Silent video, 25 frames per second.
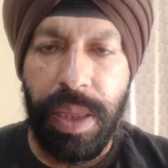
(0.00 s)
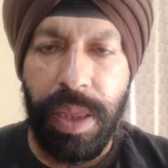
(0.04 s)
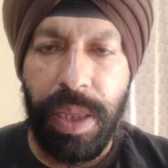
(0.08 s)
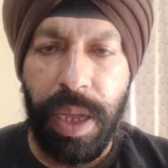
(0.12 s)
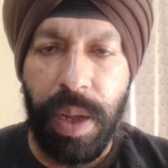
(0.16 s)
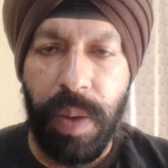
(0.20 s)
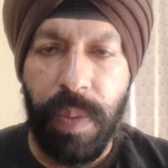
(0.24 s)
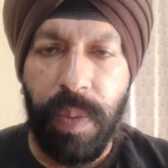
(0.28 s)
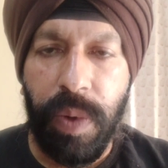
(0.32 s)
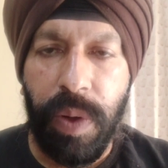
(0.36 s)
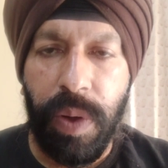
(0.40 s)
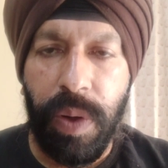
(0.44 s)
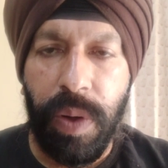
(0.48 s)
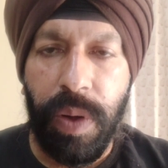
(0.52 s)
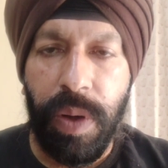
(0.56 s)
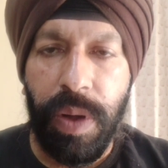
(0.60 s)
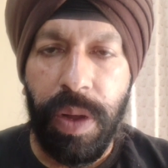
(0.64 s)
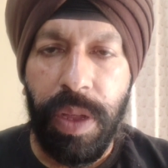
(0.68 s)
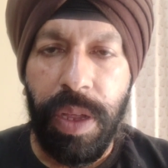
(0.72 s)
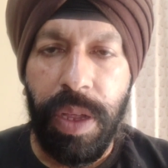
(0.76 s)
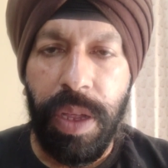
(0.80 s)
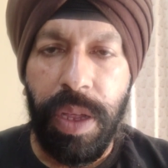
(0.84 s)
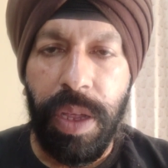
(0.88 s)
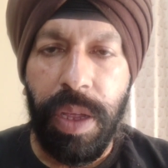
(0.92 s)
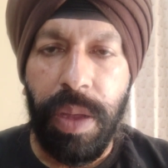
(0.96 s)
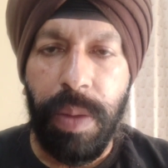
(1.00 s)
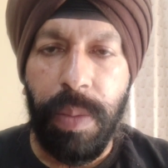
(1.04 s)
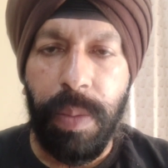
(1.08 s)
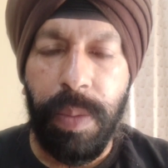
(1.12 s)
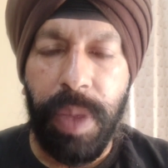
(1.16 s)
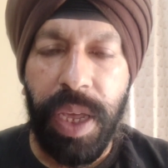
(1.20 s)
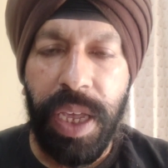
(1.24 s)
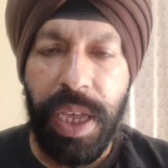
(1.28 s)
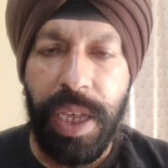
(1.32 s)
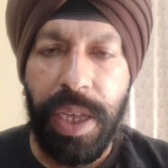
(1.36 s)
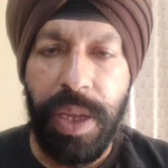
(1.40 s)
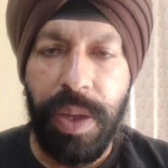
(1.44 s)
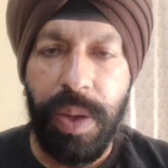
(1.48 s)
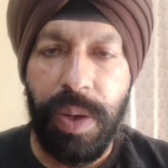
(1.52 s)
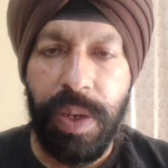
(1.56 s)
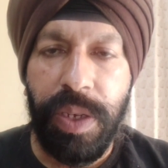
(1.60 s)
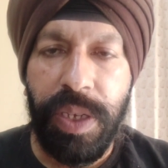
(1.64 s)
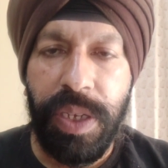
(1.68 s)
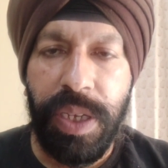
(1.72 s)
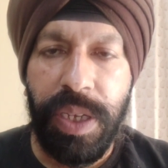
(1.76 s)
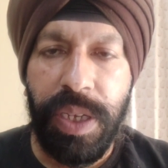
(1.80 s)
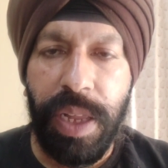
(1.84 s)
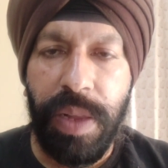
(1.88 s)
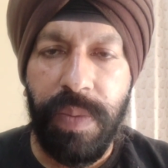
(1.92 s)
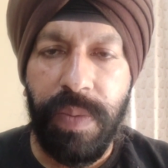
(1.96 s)
Therefore, make
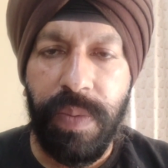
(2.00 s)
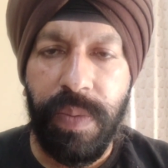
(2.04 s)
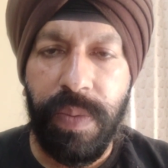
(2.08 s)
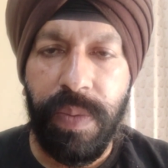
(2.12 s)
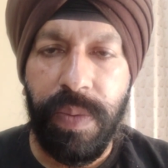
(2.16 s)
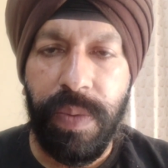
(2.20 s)
yourself